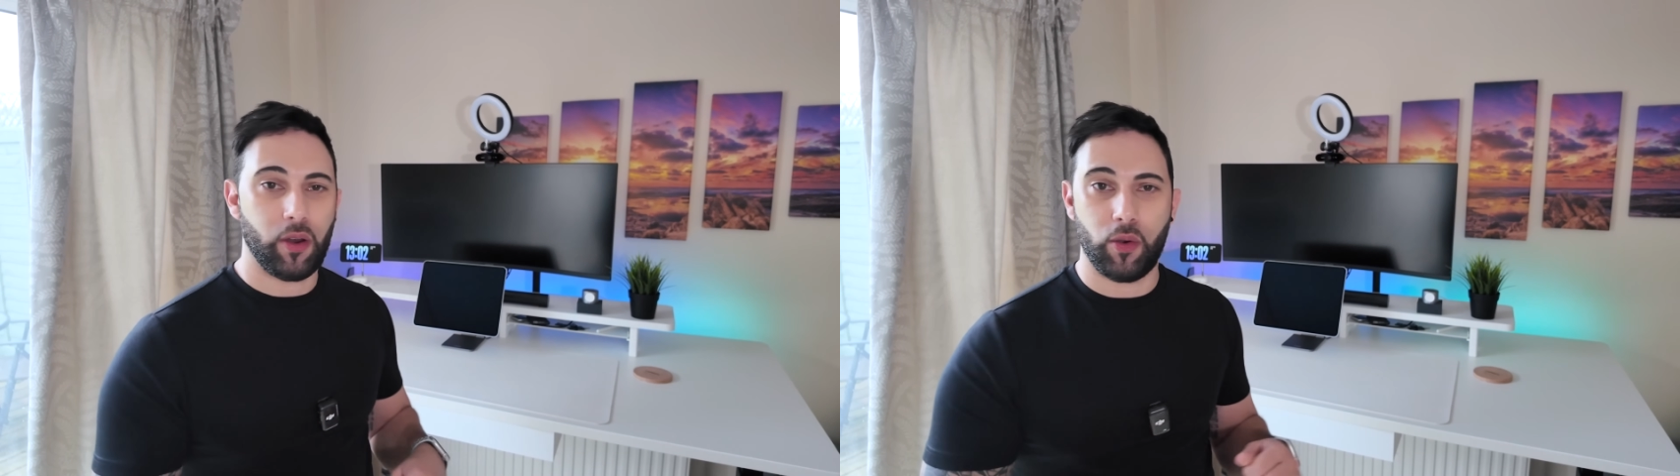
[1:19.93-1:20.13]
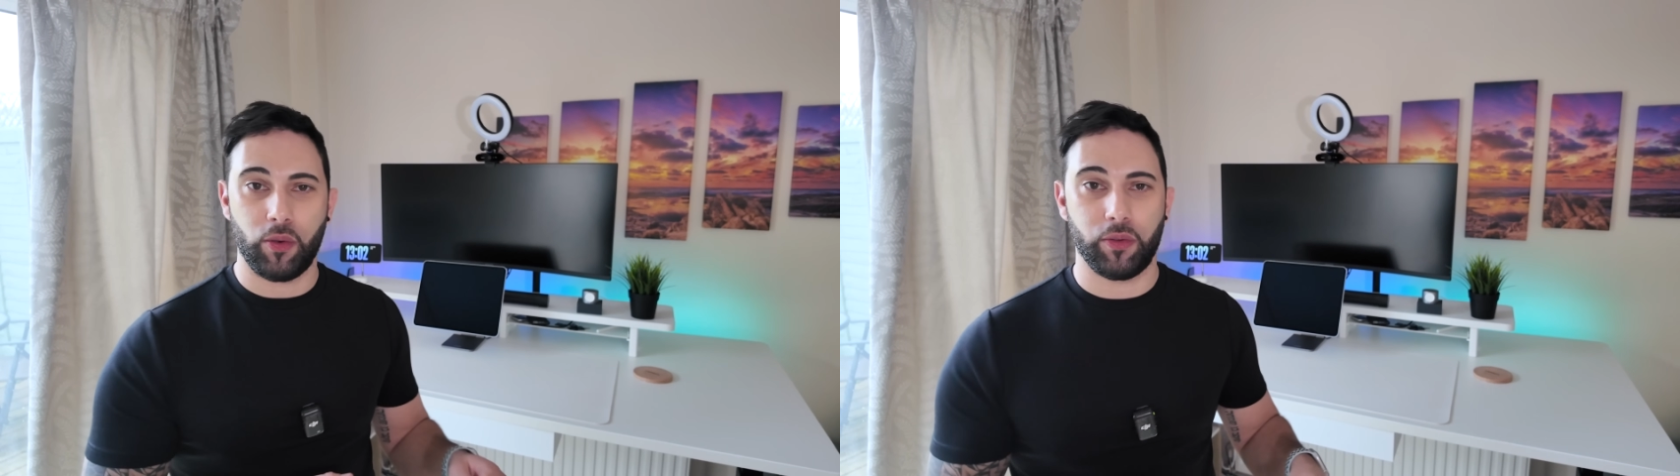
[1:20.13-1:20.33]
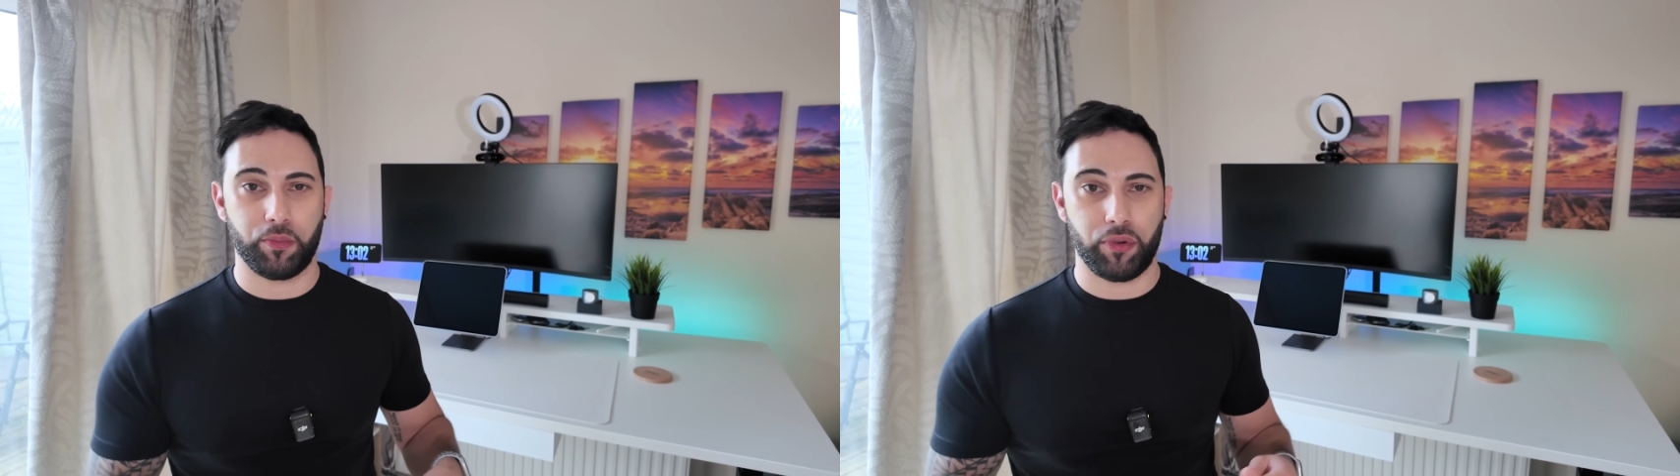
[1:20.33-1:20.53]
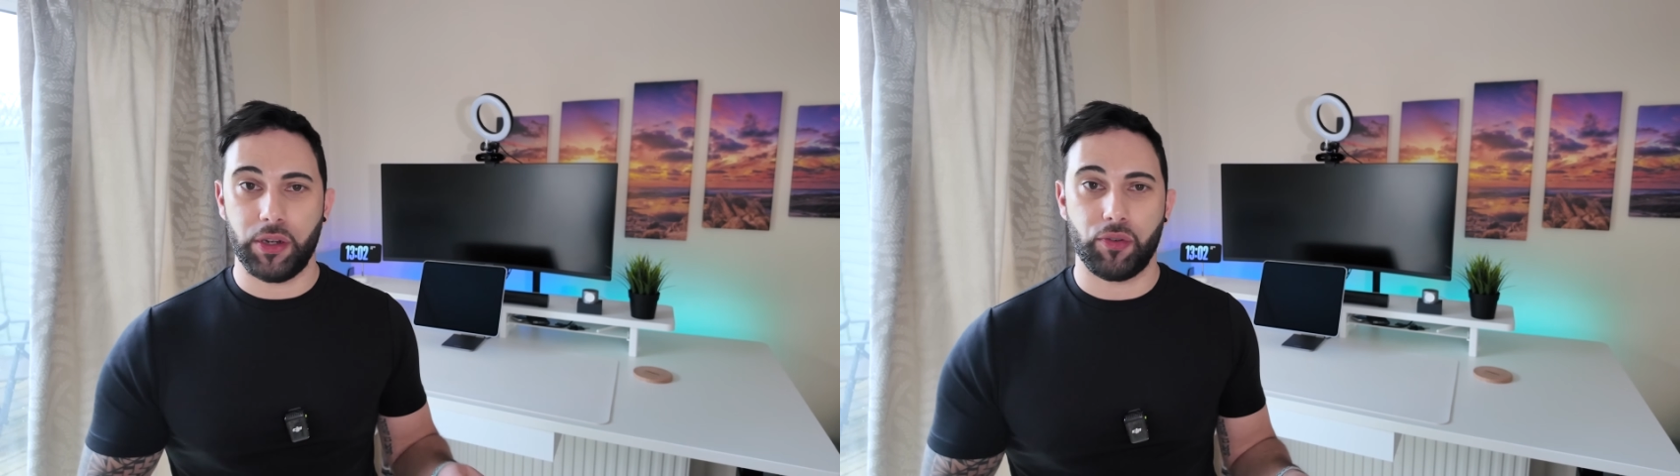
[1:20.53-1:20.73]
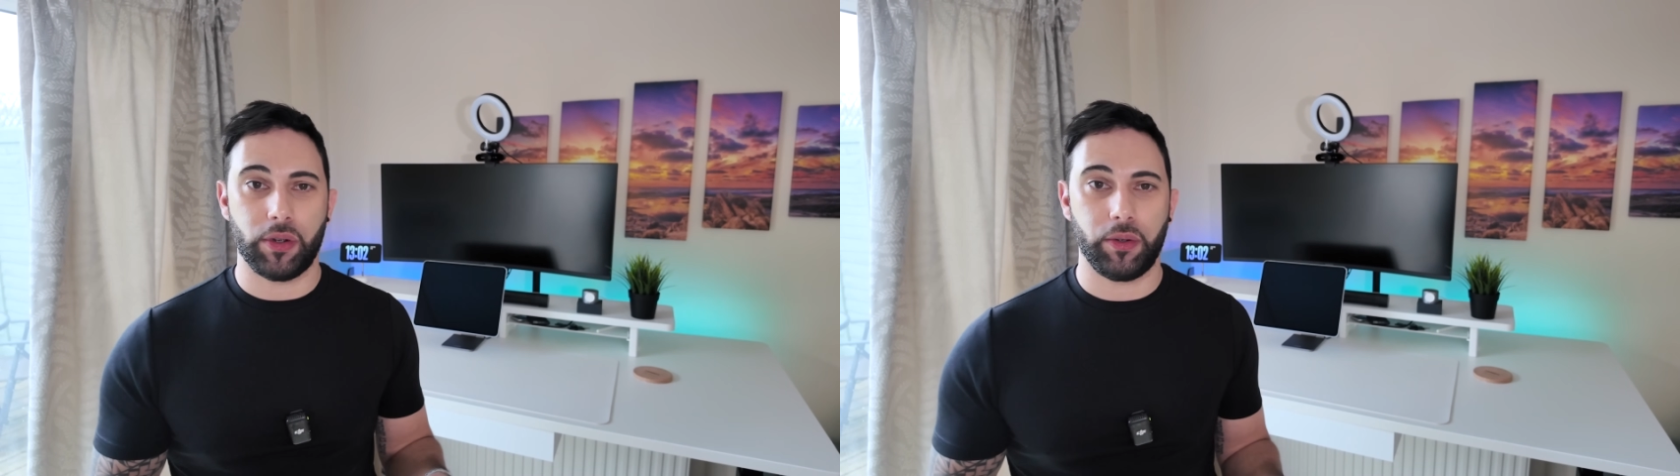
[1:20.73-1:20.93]
holes
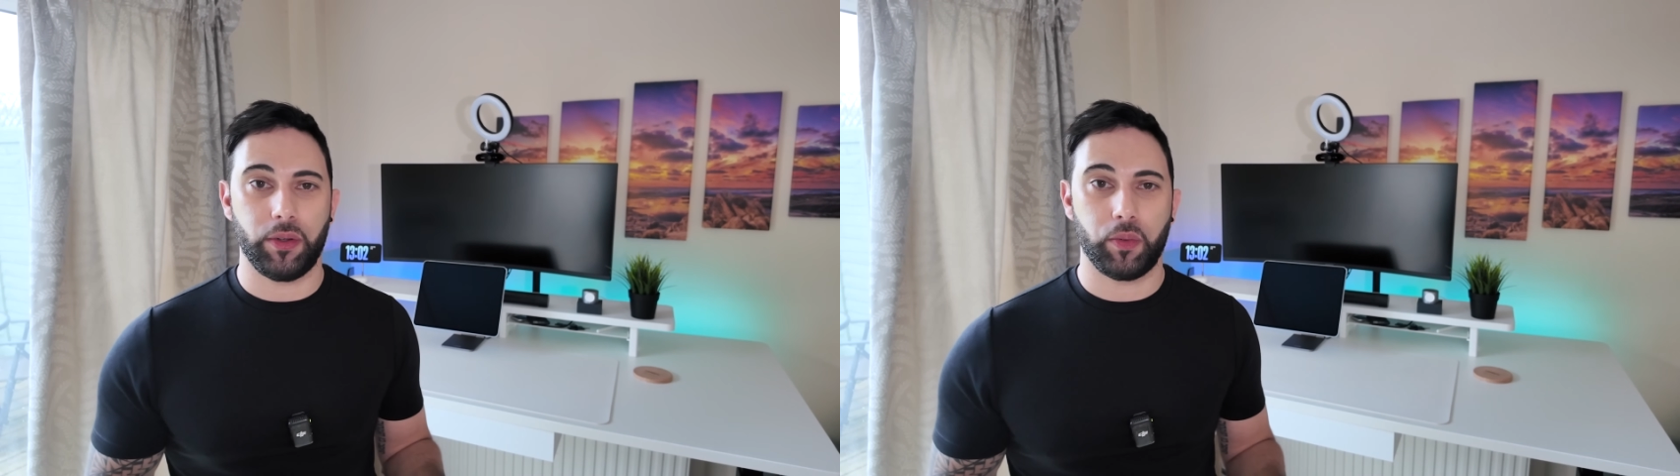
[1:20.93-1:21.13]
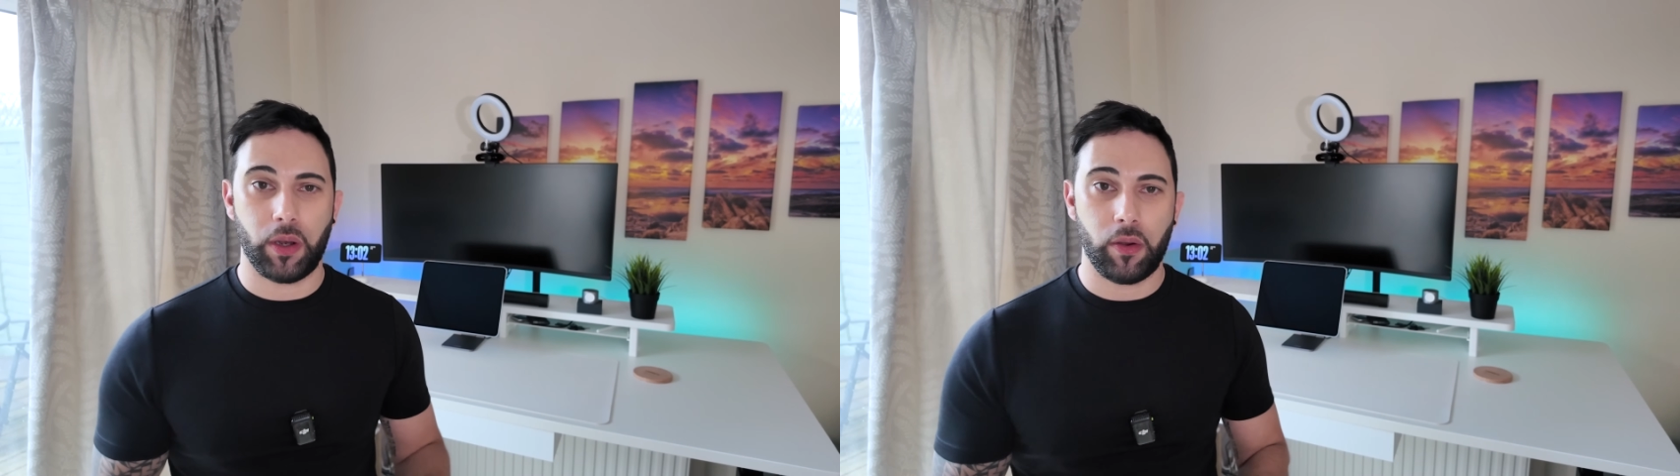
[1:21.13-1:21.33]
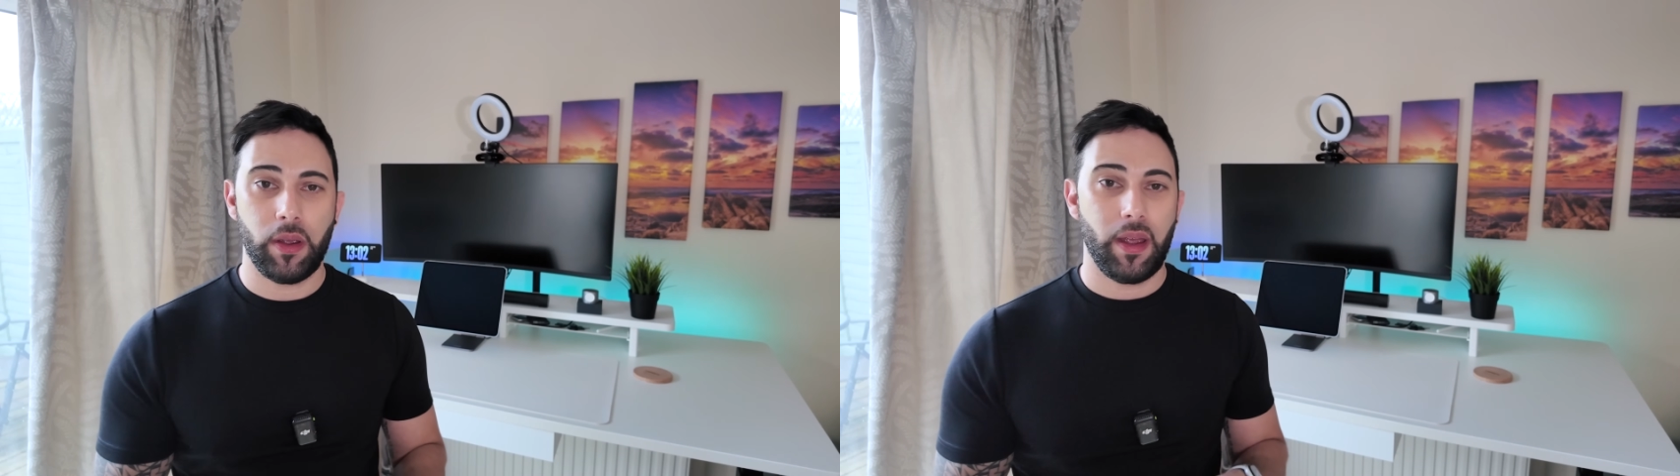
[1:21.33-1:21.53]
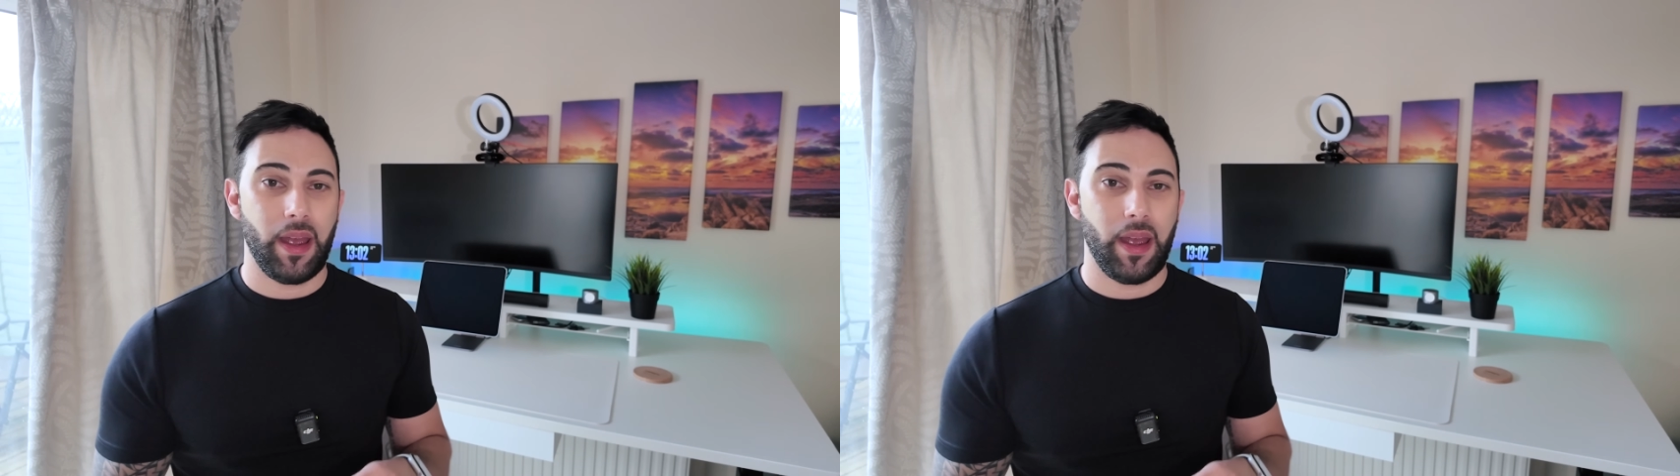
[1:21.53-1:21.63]
pre-drilled as well.